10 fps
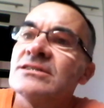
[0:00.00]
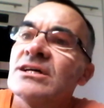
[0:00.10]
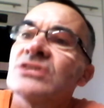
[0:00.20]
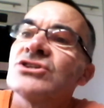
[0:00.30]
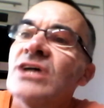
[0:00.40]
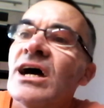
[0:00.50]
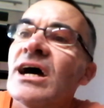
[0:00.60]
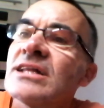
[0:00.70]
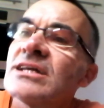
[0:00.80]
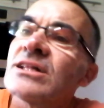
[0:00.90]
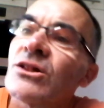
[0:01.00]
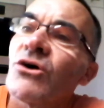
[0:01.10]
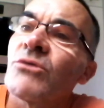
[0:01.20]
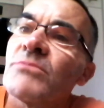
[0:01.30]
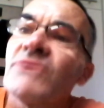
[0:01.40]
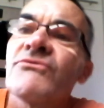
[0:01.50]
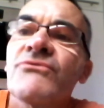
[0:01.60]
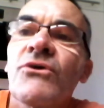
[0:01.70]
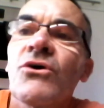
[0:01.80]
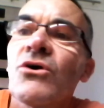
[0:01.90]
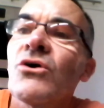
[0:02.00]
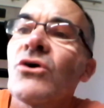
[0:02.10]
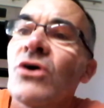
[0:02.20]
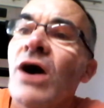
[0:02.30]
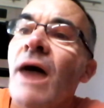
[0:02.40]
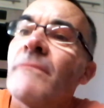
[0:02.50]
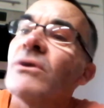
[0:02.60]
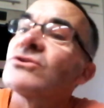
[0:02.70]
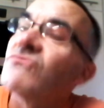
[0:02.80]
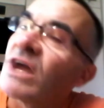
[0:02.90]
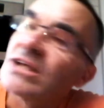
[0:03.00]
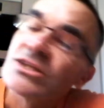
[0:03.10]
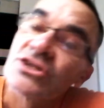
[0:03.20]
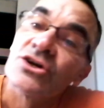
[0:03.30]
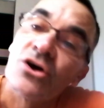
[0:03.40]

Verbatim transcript: she had it long before, but when she